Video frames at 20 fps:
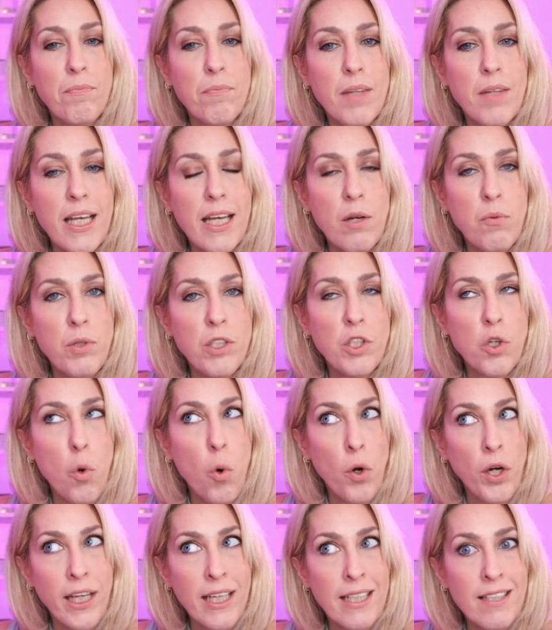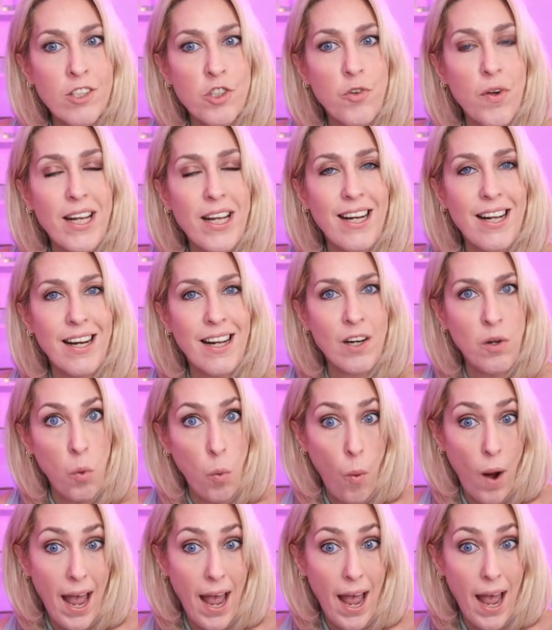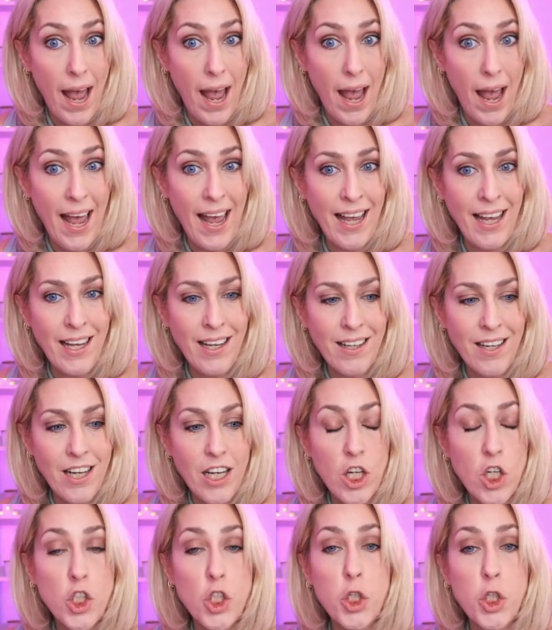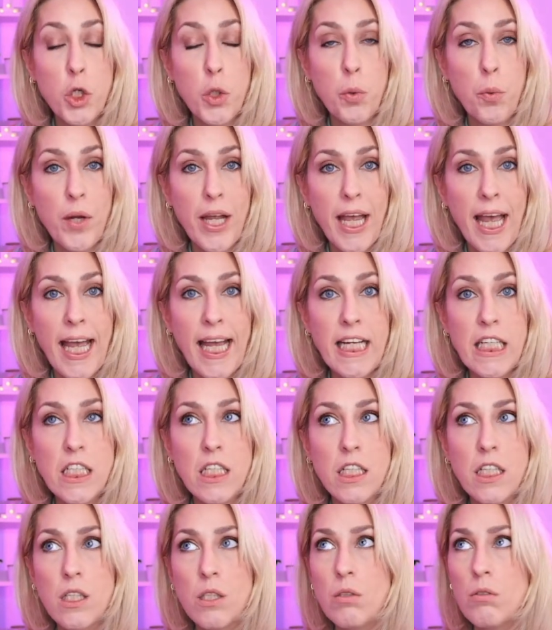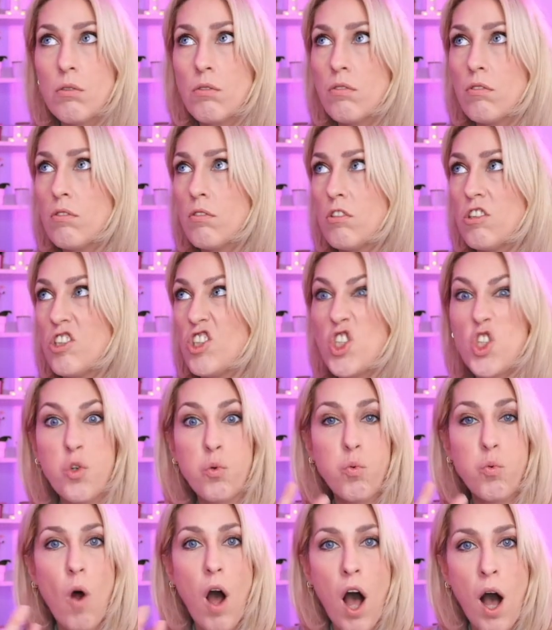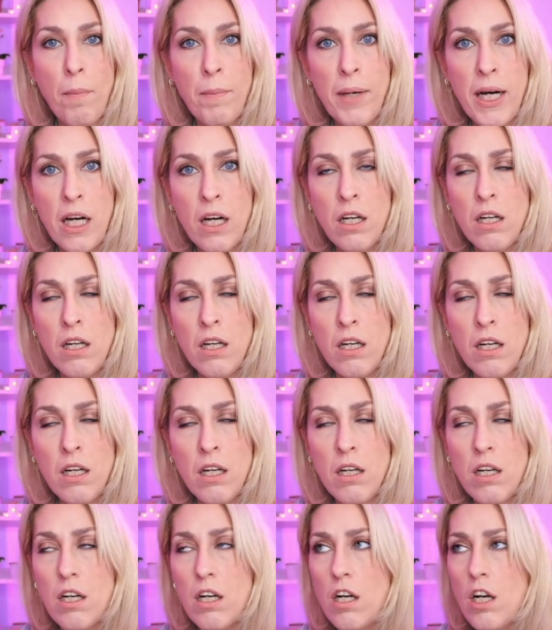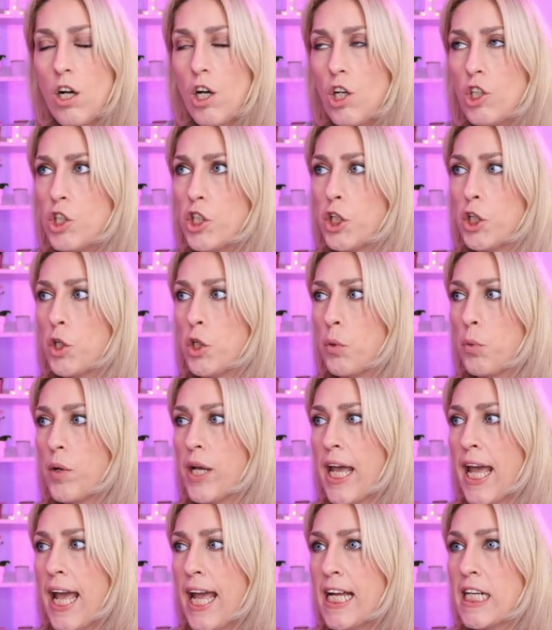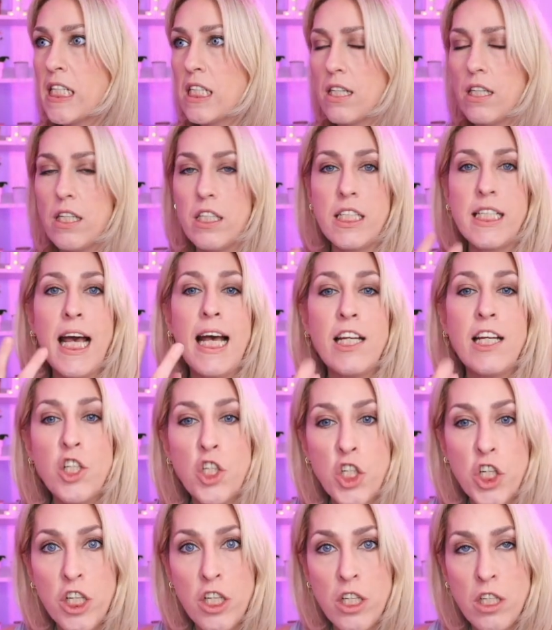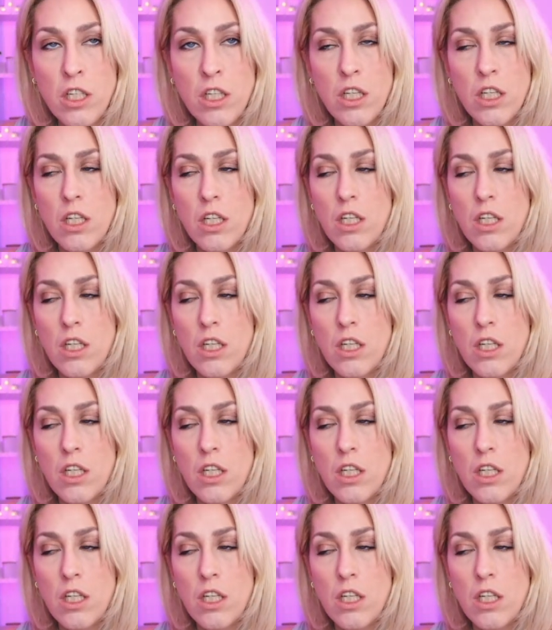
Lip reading: it was orchestrated in a way to create drama, to create attention,